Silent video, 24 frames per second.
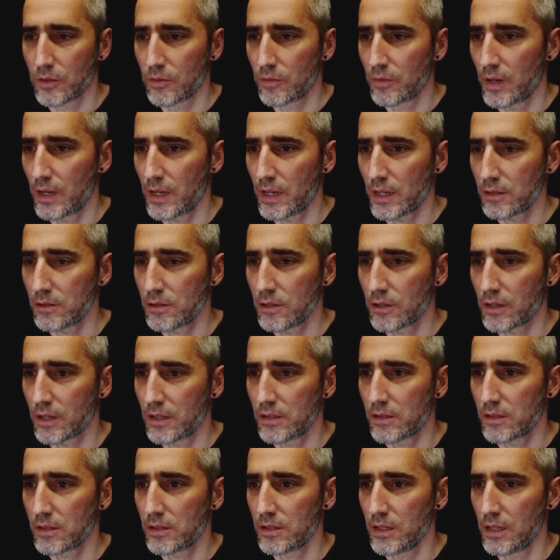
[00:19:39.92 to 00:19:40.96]
as you can
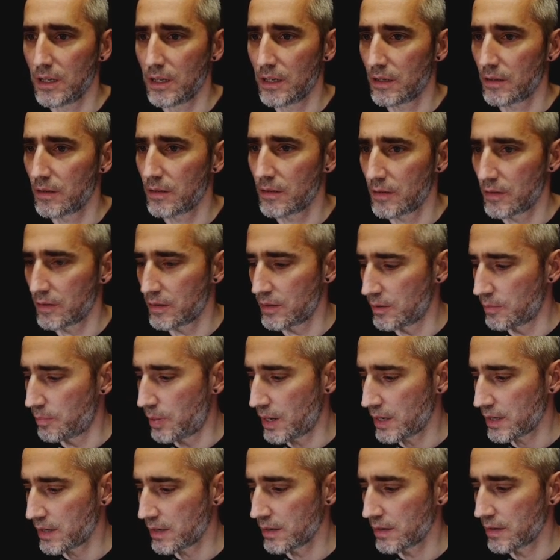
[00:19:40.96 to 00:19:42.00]
see, the
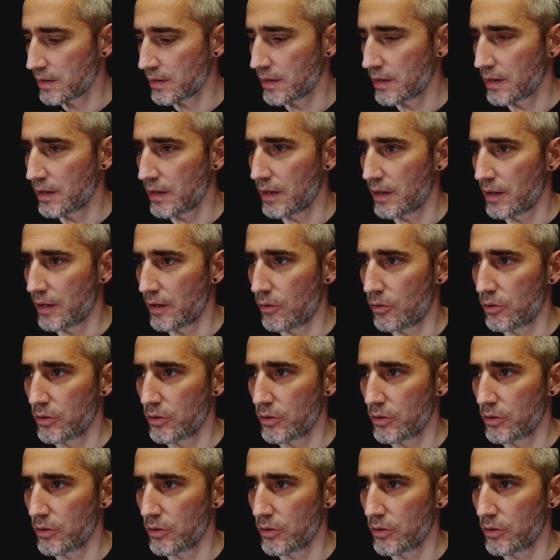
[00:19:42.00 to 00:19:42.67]
button or